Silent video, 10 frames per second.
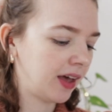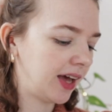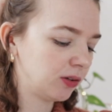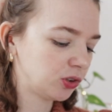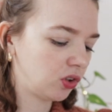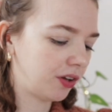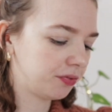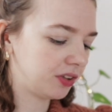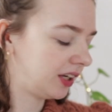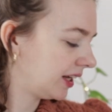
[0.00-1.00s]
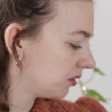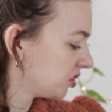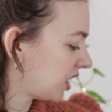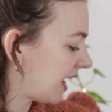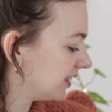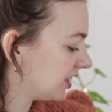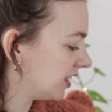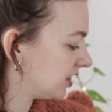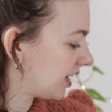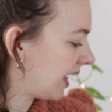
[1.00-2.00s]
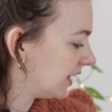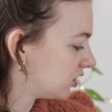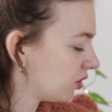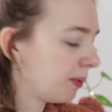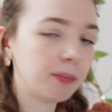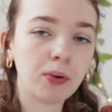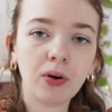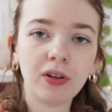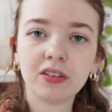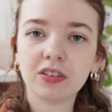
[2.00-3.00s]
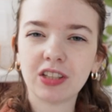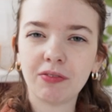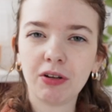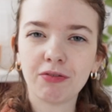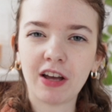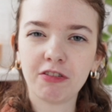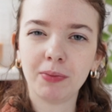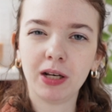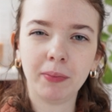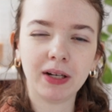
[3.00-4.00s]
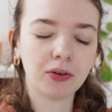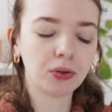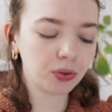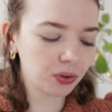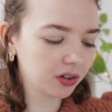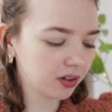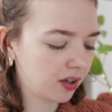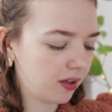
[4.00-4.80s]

I also love the needle size. It's a 3.75mm hook